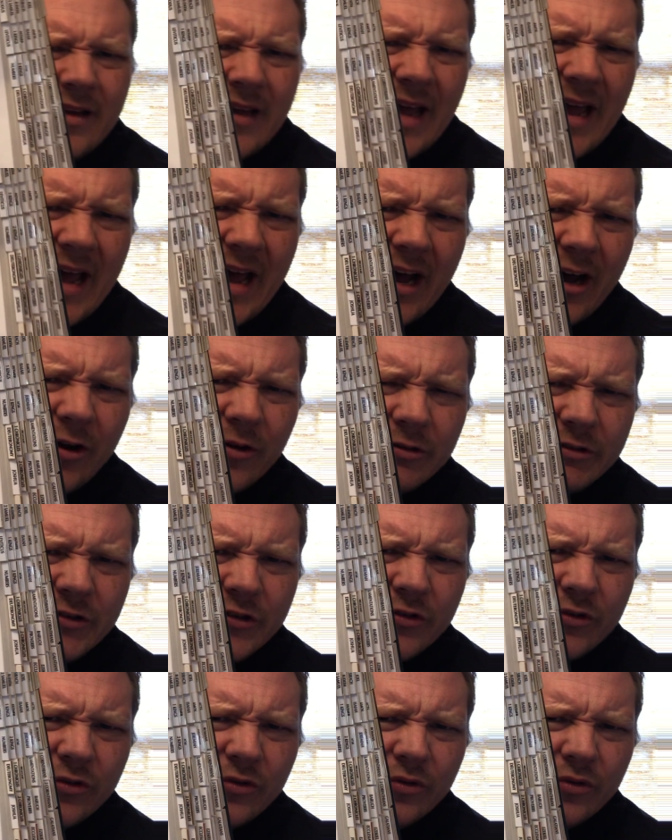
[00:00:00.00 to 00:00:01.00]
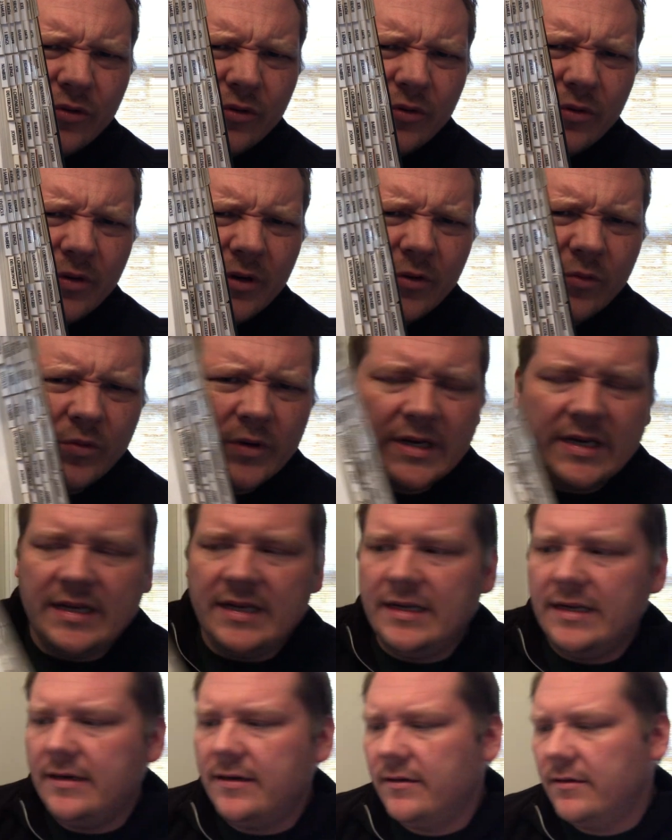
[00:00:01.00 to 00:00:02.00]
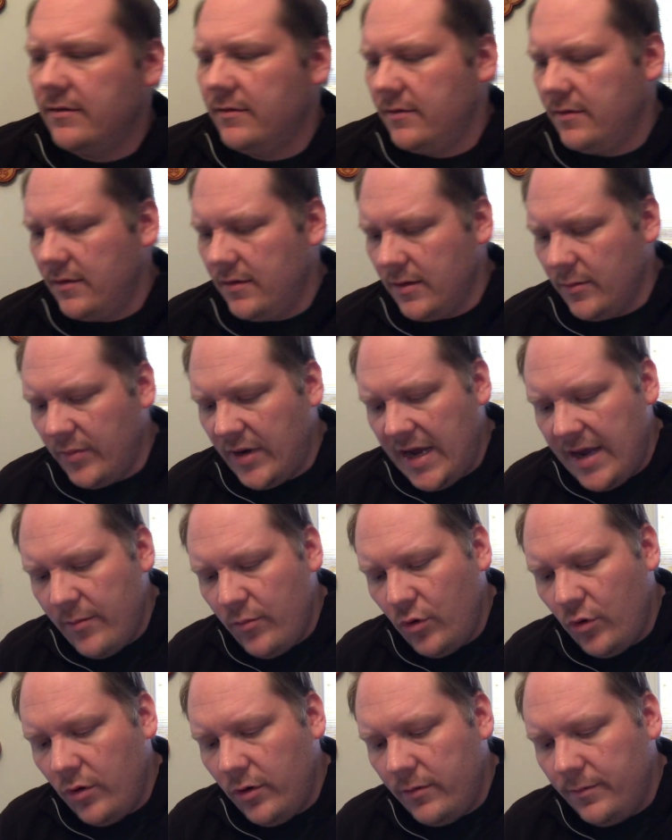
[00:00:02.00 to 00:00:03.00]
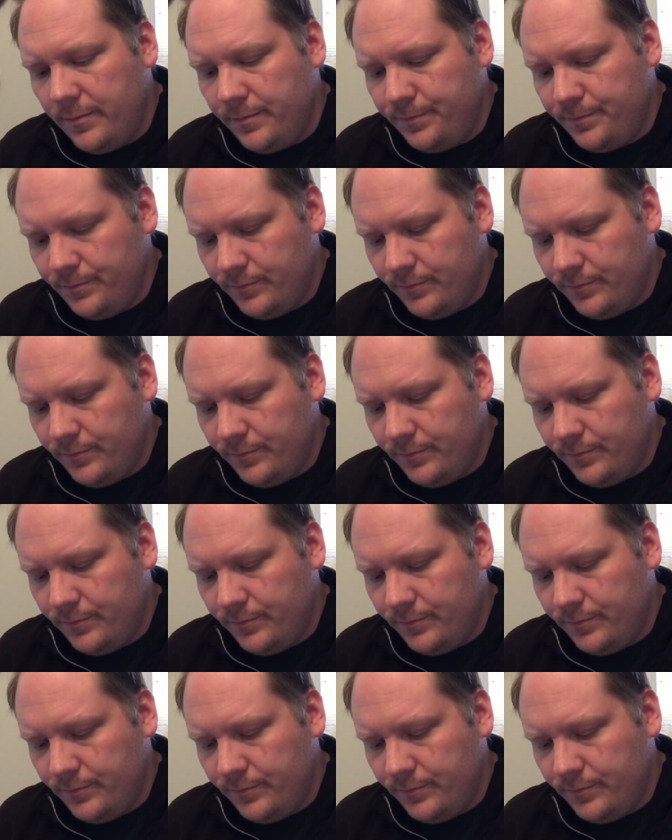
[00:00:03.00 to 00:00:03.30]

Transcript: how to read the Bible.